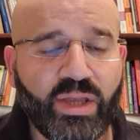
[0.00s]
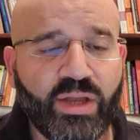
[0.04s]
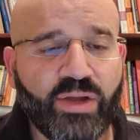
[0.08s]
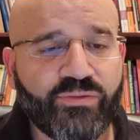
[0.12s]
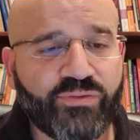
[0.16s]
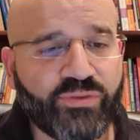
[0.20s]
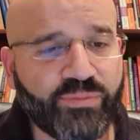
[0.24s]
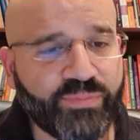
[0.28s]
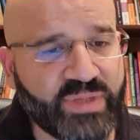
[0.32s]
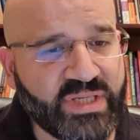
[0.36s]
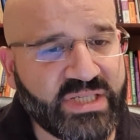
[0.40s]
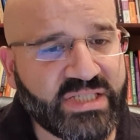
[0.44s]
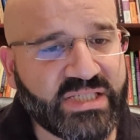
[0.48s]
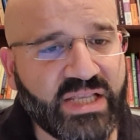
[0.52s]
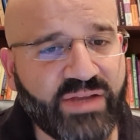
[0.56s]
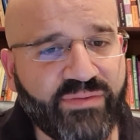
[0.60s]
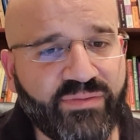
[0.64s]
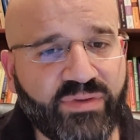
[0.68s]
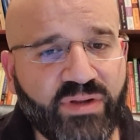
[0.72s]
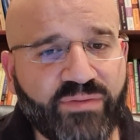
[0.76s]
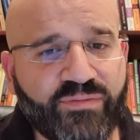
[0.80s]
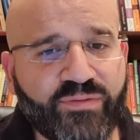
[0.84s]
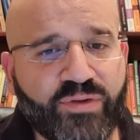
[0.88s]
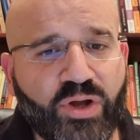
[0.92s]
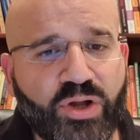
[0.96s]
From this
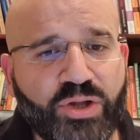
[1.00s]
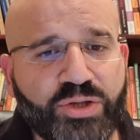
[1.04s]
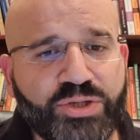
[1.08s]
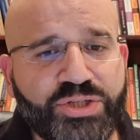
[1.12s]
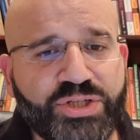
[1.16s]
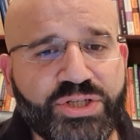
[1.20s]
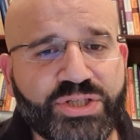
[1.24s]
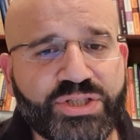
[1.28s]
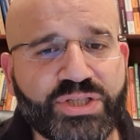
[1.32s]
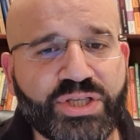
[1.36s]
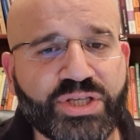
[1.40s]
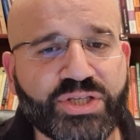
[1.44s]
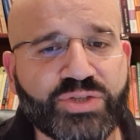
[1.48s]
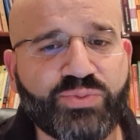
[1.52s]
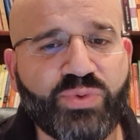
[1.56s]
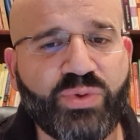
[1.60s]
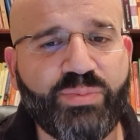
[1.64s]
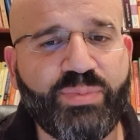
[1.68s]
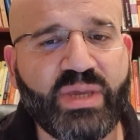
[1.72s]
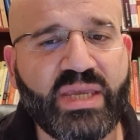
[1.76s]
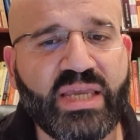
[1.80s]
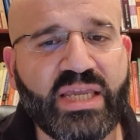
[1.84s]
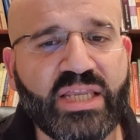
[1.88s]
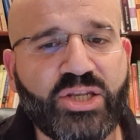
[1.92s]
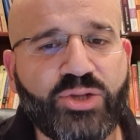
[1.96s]
level of consciousness, we
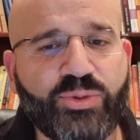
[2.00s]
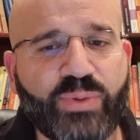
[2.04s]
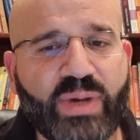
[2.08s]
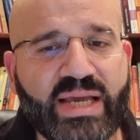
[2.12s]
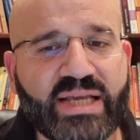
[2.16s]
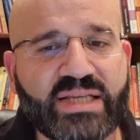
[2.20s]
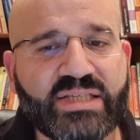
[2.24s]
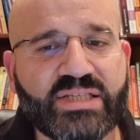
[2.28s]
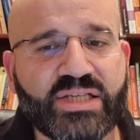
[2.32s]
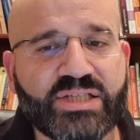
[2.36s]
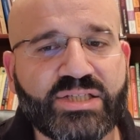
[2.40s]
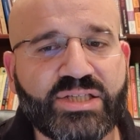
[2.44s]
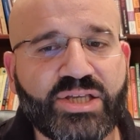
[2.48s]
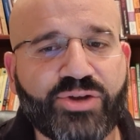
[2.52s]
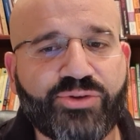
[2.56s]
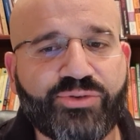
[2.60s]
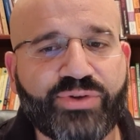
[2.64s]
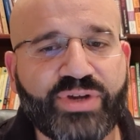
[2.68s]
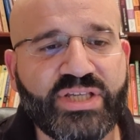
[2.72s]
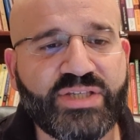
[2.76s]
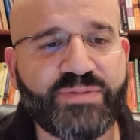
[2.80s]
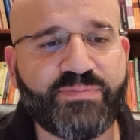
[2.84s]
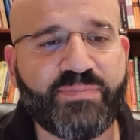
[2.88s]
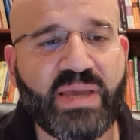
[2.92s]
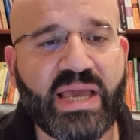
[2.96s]
begin to access
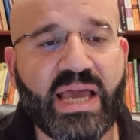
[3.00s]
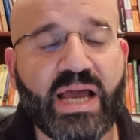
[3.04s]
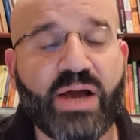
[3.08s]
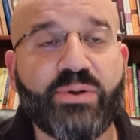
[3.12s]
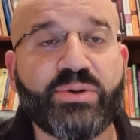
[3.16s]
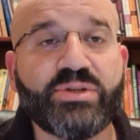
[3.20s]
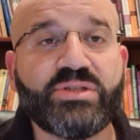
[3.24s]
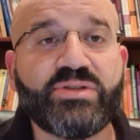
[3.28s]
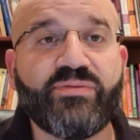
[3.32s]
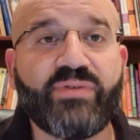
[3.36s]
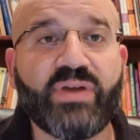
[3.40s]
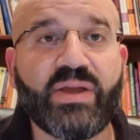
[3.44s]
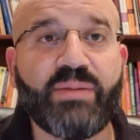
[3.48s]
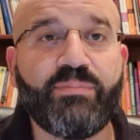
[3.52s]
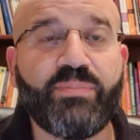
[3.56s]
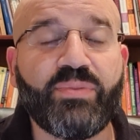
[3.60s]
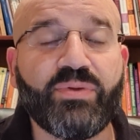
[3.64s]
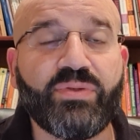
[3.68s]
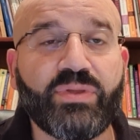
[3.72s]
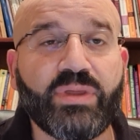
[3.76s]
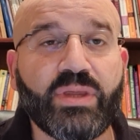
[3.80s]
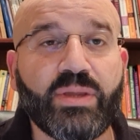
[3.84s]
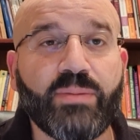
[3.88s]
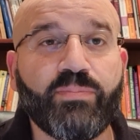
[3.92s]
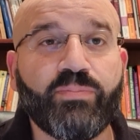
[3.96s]
increased powers of
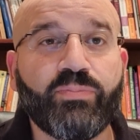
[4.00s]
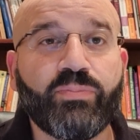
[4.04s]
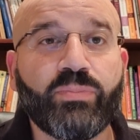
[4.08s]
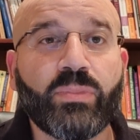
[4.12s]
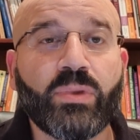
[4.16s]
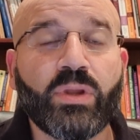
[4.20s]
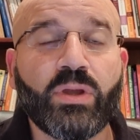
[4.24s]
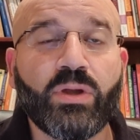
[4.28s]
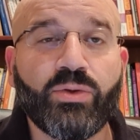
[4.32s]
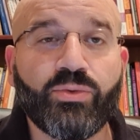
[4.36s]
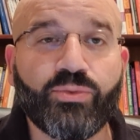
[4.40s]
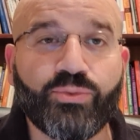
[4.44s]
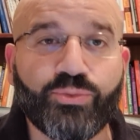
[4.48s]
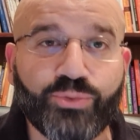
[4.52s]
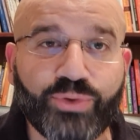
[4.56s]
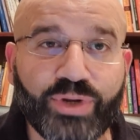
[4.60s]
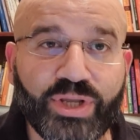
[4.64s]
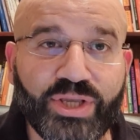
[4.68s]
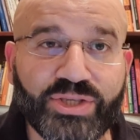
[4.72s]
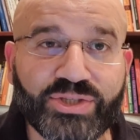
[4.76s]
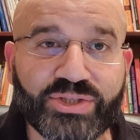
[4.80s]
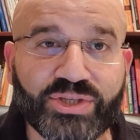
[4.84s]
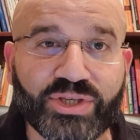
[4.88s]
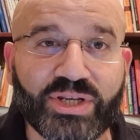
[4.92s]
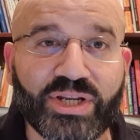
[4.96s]
empathy,
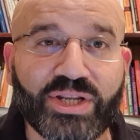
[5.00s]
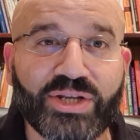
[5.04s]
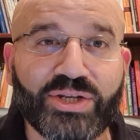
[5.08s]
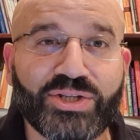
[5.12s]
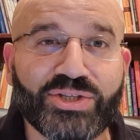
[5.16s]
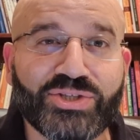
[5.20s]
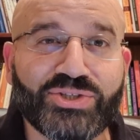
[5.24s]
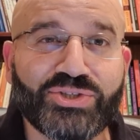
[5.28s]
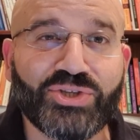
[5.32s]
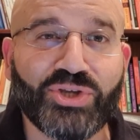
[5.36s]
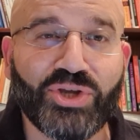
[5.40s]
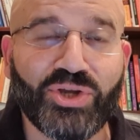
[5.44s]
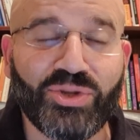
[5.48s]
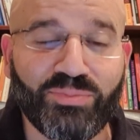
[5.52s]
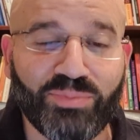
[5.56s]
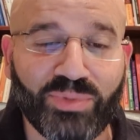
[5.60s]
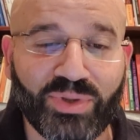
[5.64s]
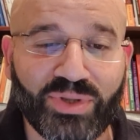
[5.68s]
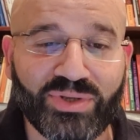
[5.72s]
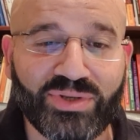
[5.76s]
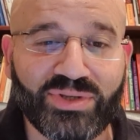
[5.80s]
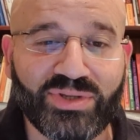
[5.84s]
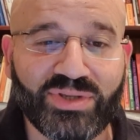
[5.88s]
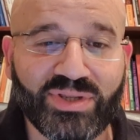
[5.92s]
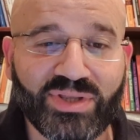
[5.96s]
reason and
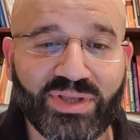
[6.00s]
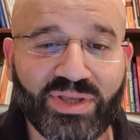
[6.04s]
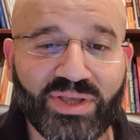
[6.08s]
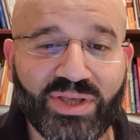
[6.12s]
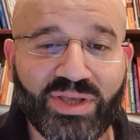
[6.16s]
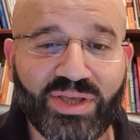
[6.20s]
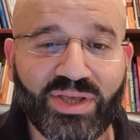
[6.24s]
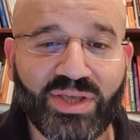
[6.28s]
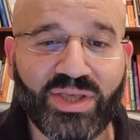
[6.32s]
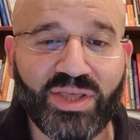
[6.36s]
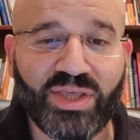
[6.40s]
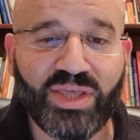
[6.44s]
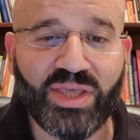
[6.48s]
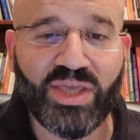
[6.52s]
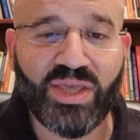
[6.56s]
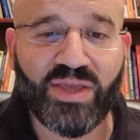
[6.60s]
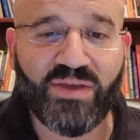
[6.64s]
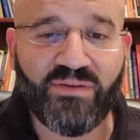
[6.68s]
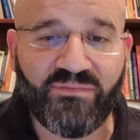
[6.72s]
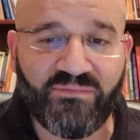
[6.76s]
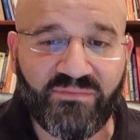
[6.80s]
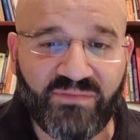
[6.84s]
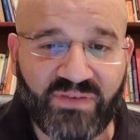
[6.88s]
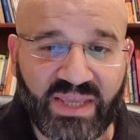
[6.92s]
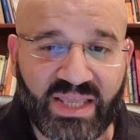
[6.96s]
discernment.
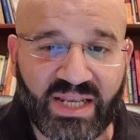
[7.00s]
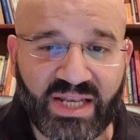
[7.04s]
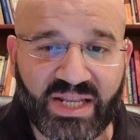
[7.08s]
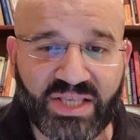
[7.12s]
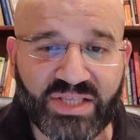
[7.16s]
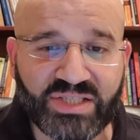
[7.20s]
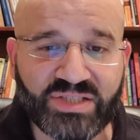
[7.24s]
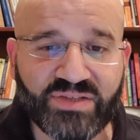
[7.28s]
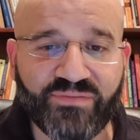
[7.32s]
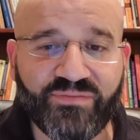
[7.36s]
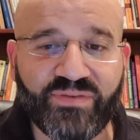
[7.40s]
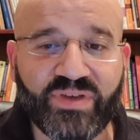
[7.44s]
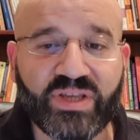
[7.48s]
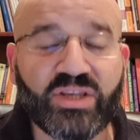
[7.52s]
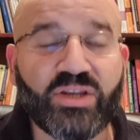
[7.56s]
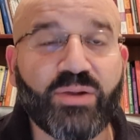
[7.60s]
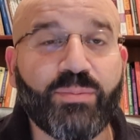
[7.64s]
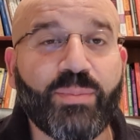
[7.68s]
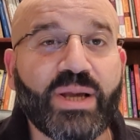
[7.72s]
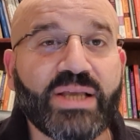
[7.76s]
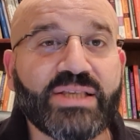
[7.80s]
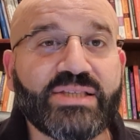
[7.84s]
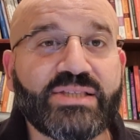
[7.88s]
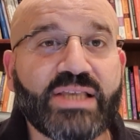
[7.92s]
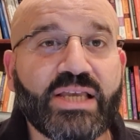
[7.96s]
Feelings of
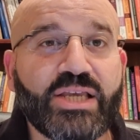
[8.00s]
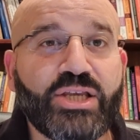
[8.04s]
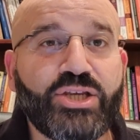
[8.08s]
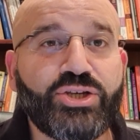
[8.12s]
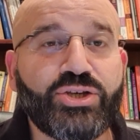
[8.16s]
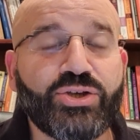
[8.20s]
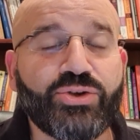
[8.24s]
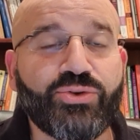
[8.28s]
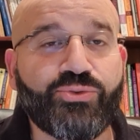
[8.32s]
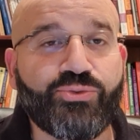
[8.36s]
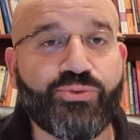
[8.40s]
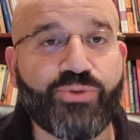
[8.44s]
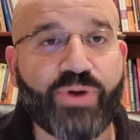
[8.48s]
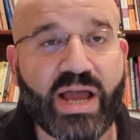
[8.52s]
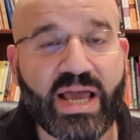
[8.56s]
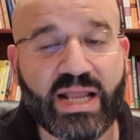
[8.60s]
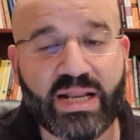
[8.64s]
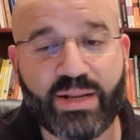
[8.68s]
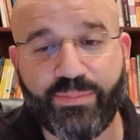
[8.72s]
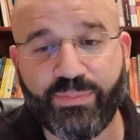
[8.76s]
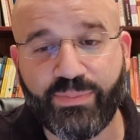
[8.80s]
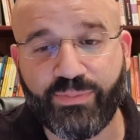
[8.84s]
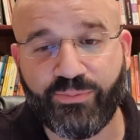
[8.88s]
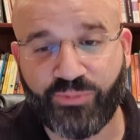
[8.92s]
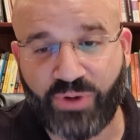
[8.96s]
victimization
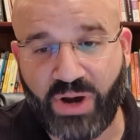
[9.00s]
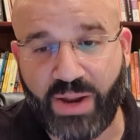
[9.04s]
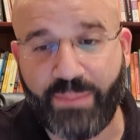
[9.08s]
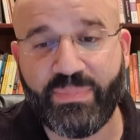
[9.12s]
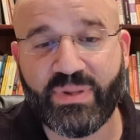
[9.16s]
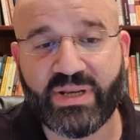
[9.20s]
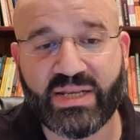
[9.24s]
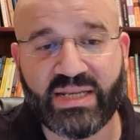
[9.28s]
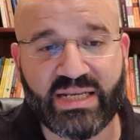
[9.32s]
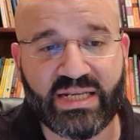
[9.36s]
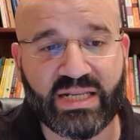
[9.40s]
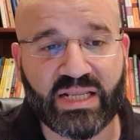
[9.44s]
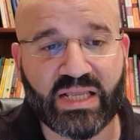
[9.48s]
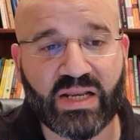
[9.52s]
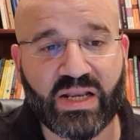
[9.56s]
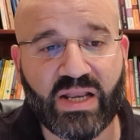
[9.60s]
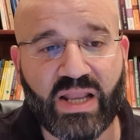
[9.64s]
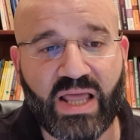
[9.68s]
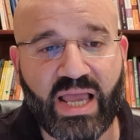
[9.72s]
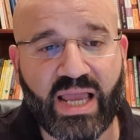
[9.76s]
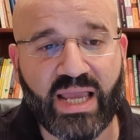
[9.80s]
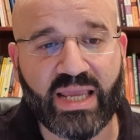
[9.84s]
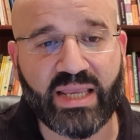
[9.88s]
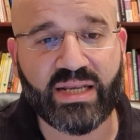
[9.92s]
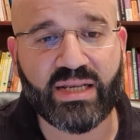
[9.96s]
rapidly
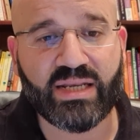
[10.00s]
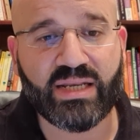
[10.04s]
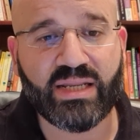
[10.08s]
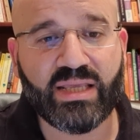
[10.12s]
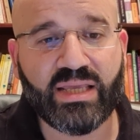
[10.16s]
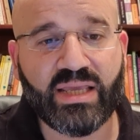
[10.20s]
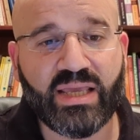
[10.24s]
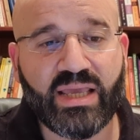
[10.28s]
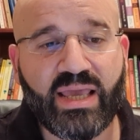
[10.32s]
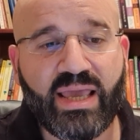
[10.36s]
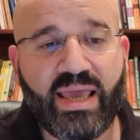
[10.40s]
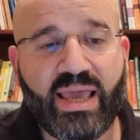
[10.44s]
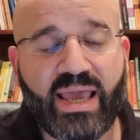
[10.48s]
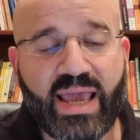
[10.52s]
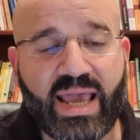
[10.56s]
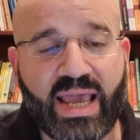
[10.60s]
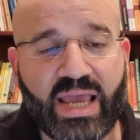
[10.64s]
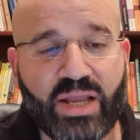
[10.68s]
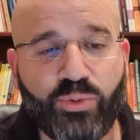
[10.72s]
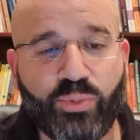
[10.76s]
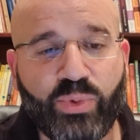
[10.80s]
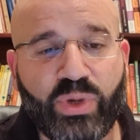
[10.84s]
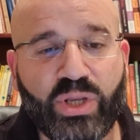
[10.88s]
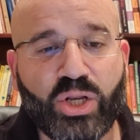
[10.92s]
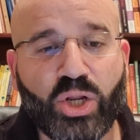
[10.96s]
decline,
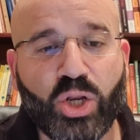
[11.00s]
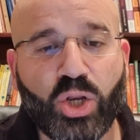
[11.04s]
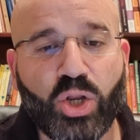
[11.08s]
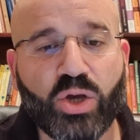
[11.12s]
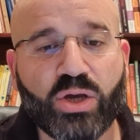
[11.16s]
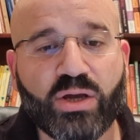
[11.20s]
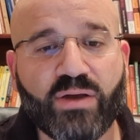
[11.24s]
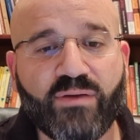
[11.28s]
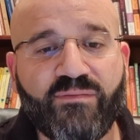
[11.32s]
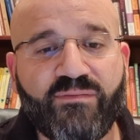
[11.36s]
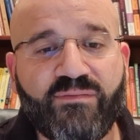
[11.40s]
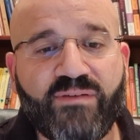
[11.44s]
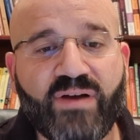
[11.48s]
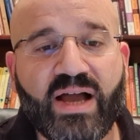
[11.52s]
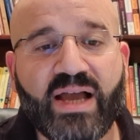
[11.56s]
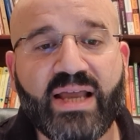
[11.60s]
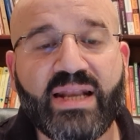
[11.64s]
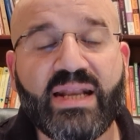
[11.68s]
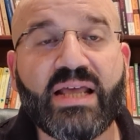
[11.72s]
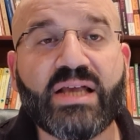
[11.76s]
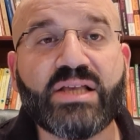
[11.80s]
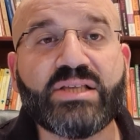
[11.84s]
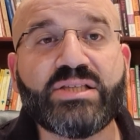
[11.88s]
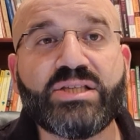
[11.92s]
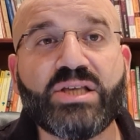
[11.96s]
and we no longer
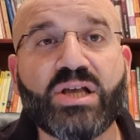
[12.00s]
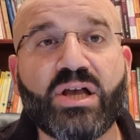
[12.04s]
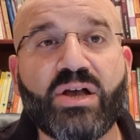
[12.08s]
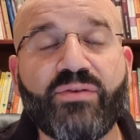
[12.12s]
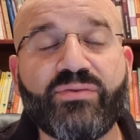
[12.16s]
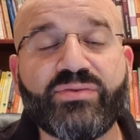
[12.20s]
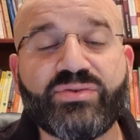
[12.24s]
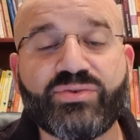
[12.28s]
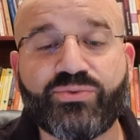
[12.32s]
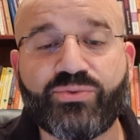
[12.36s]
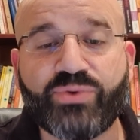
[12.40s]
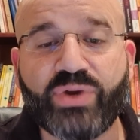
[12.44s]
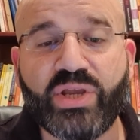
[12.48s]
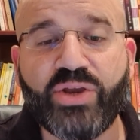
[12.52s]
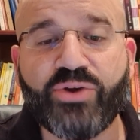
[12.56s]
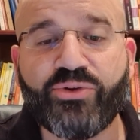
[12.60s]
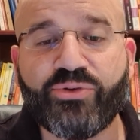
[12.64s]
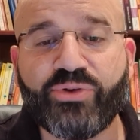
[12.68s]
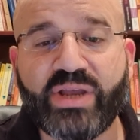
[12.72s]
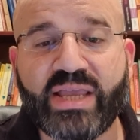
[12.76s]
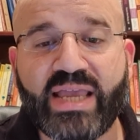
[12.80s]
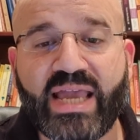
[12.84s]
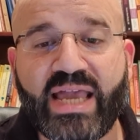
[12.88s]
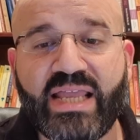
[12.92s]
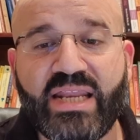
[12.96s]
find ourselves
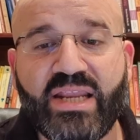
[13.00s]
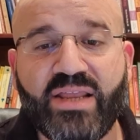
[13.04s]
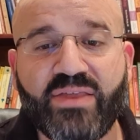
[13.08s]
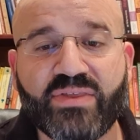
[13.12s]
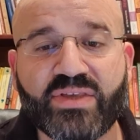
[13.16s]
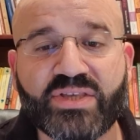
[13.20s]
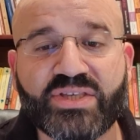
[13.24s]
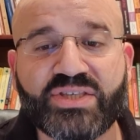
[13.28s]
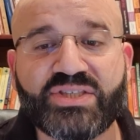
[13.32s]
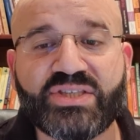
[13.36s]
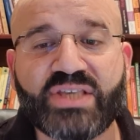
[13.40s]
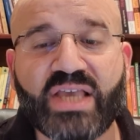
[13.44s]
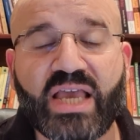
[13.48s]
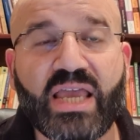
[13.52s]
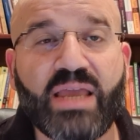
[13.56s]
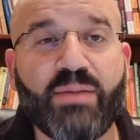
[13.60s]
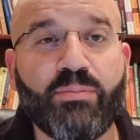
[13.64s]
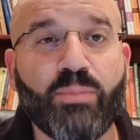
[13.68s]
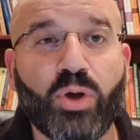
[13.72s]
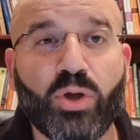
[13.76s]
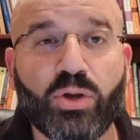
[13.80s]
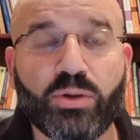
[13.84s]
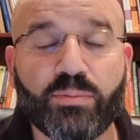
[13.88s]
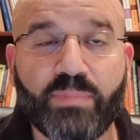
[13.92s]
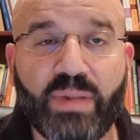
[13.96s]
recreating the
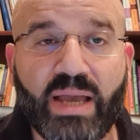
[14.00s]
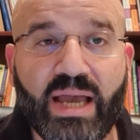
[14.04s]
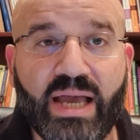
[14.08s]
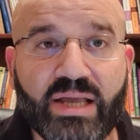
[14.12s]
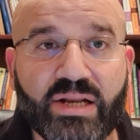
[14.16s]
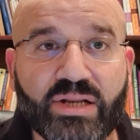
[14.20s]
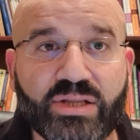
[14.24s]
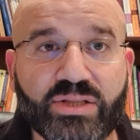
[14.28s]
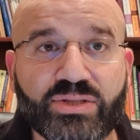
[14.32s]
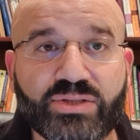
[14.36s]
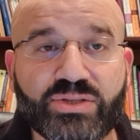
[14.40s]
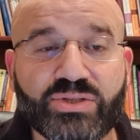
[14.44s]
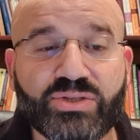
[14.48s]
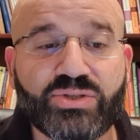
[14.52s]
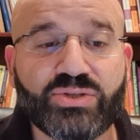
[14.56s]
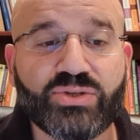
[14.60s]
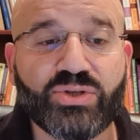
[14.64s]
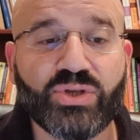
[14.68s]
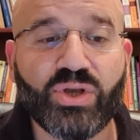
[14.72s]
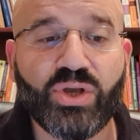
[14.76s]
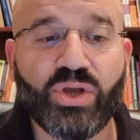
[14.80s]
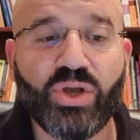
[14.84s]
same old patterns,